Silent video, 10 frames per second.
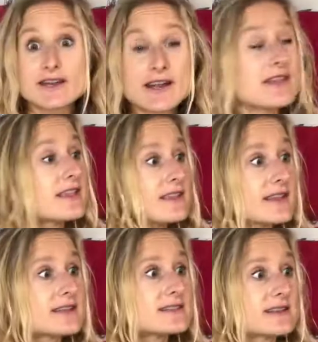And I think
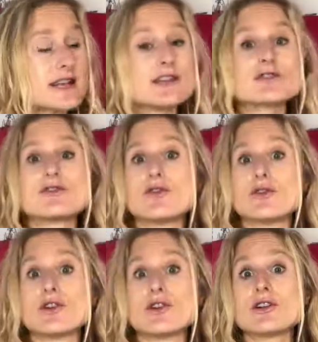that's the case
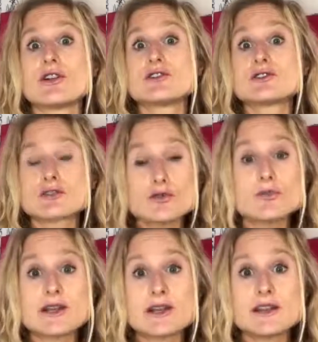for so
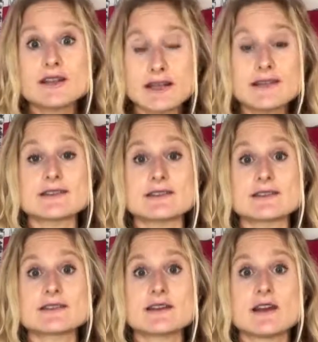many cases,